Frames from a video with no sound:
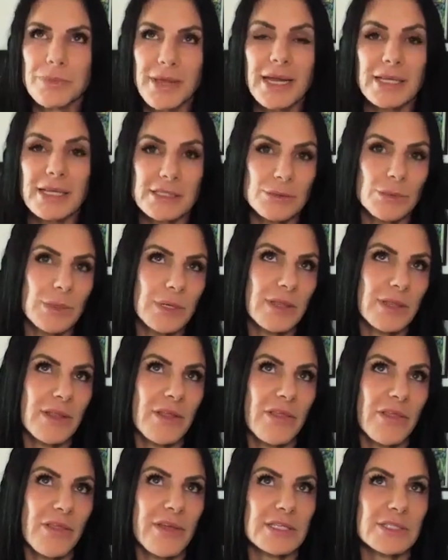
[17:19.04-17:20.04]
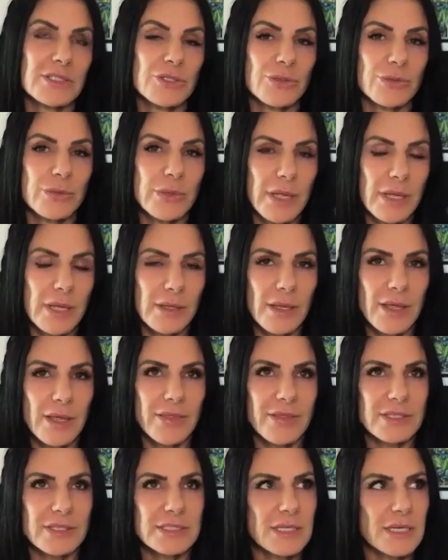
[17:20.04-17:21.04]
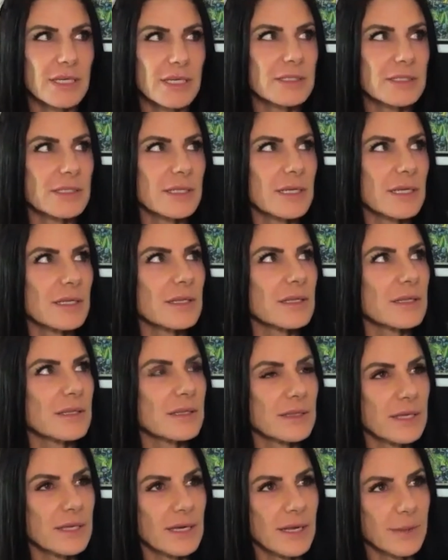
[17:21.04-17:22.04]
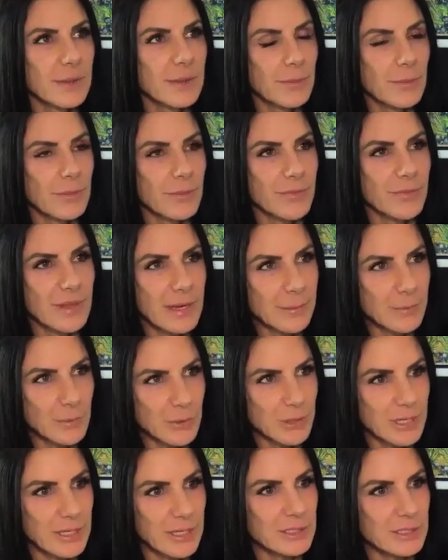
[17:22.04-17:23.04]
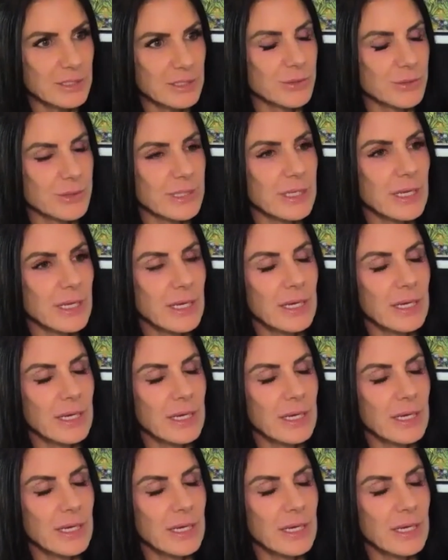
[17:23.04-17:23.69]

that is one of the things too, in the studies that I'm looking into it,